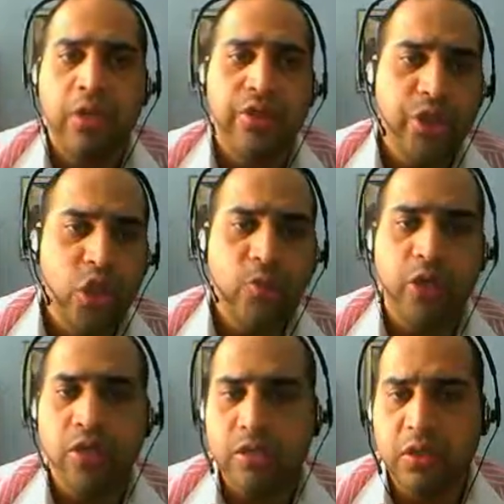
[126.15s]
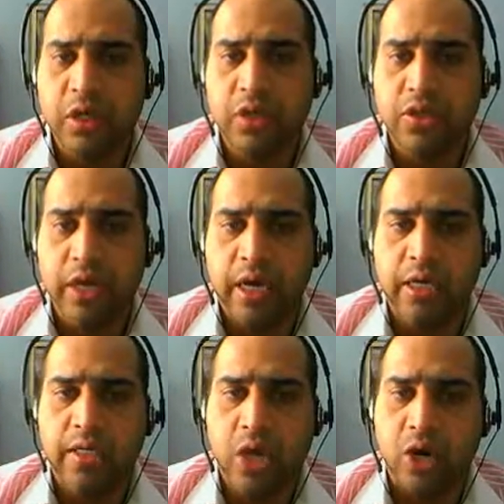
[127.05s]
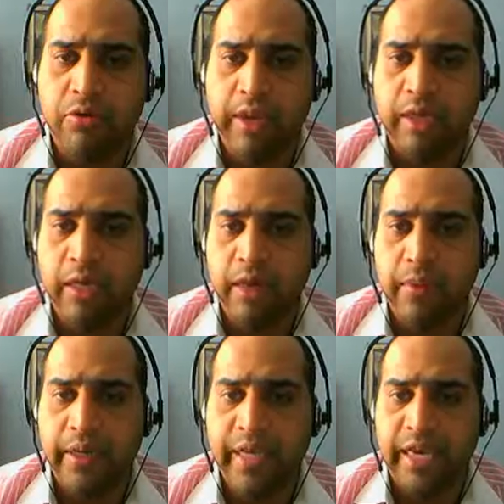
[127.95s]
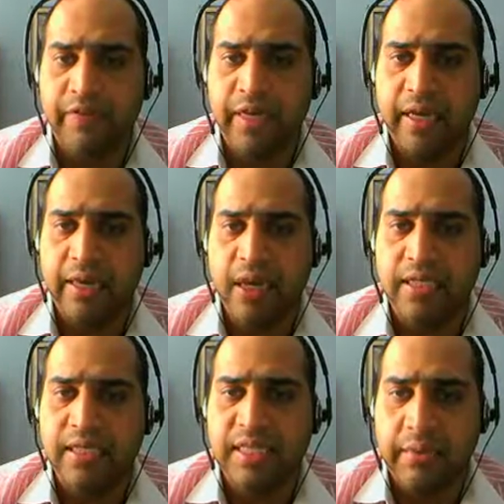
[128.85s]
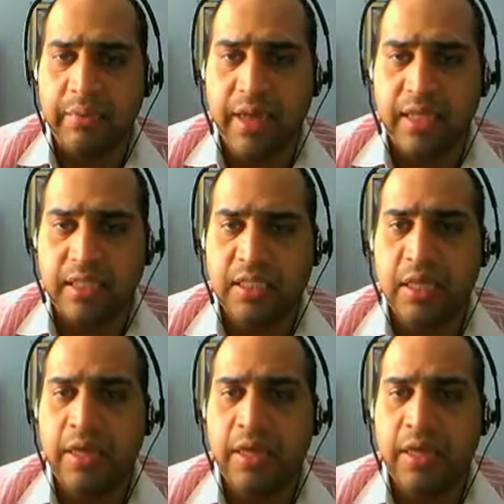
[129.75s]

No, because clinical trials are regulated by the FDA and not CMS.